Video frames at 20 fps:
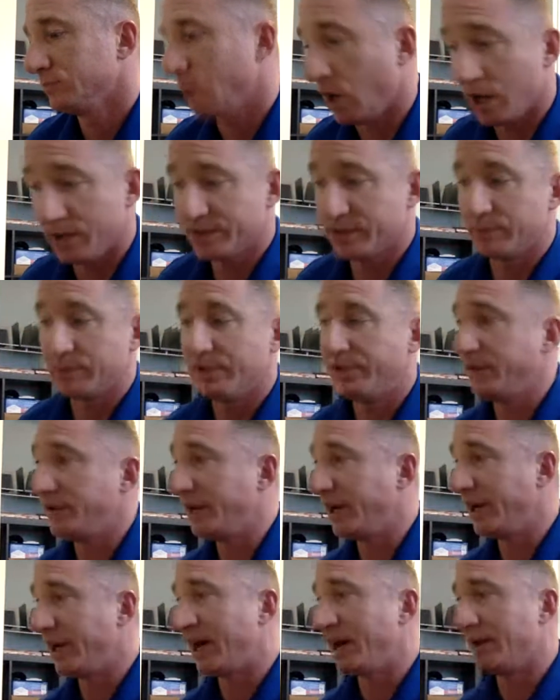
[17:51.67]
Awesome. If you
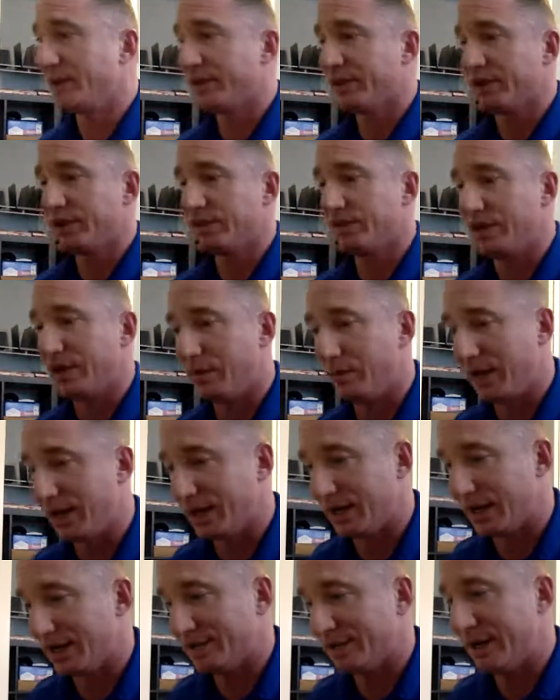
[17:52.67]
need anything, you've got my
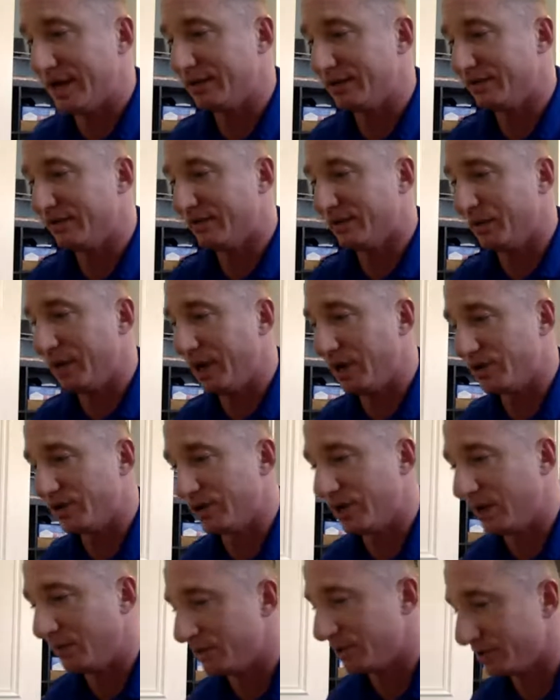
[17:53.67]
contact information.
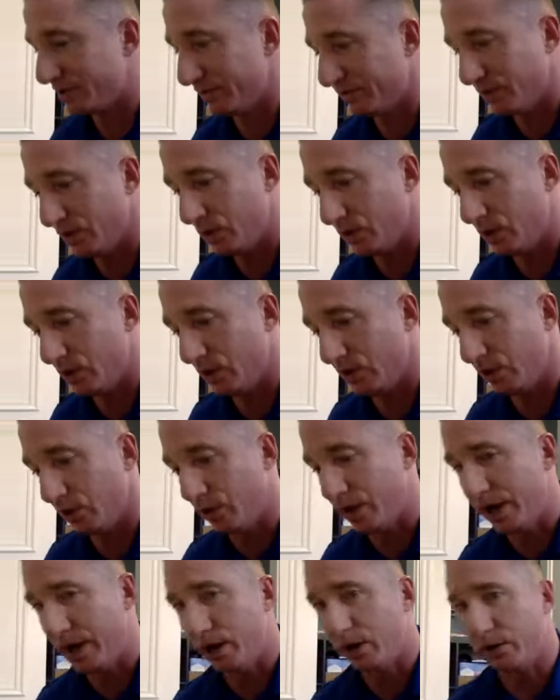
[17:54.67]
I'm just a phone call
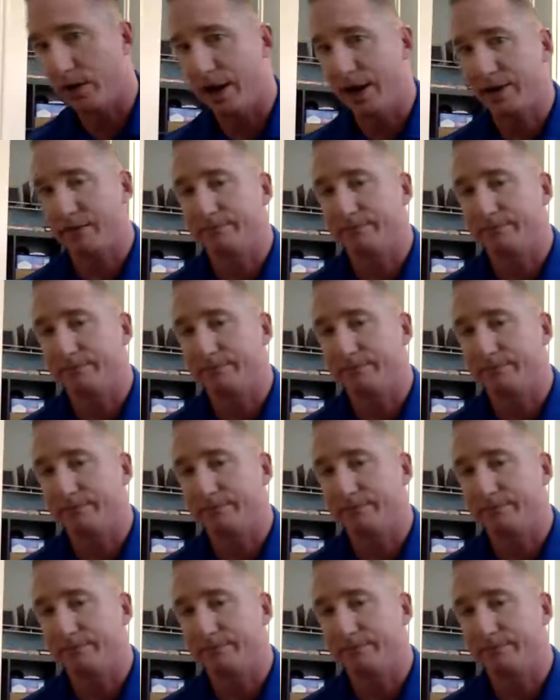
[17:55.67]
away. All right.